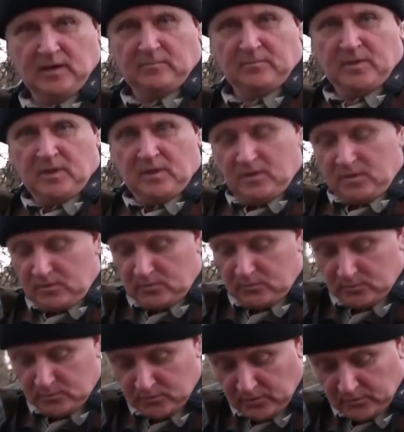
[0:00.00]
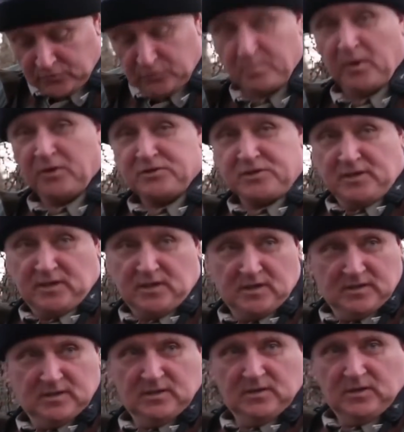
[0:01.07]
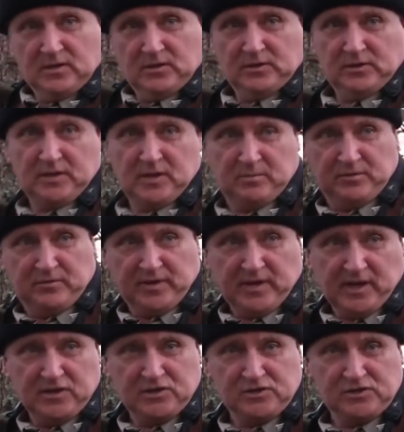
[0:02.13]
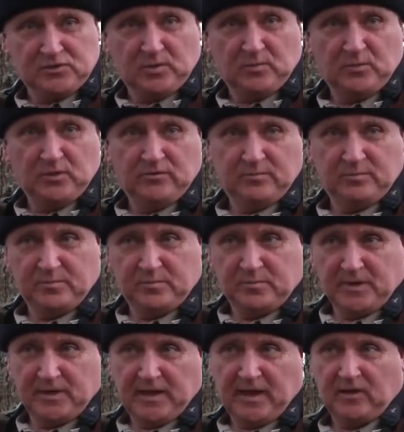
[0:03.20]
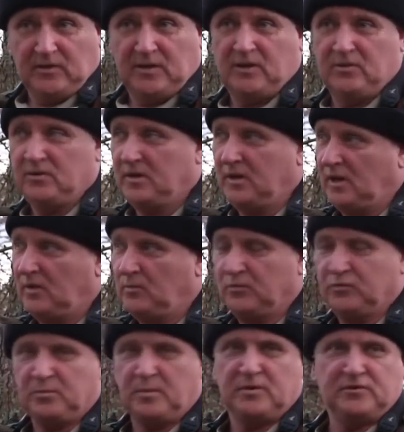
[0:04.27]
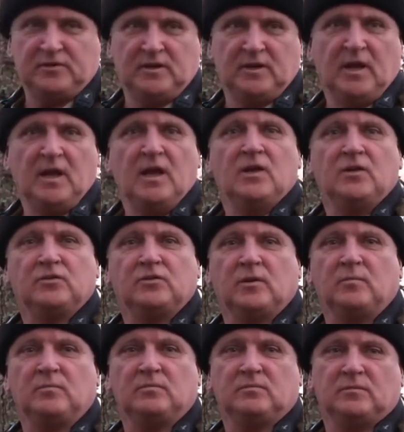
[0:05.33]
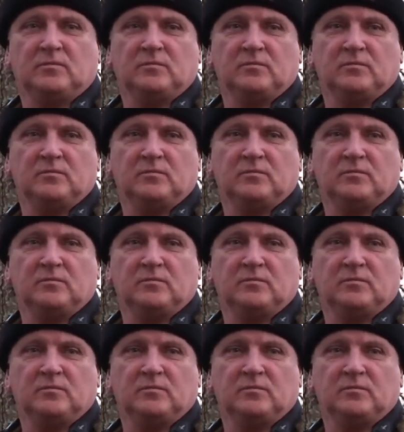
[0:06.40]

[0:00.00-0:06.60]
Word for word: um, spotted on a couple of occasions when we've been out here at night, we've spotted some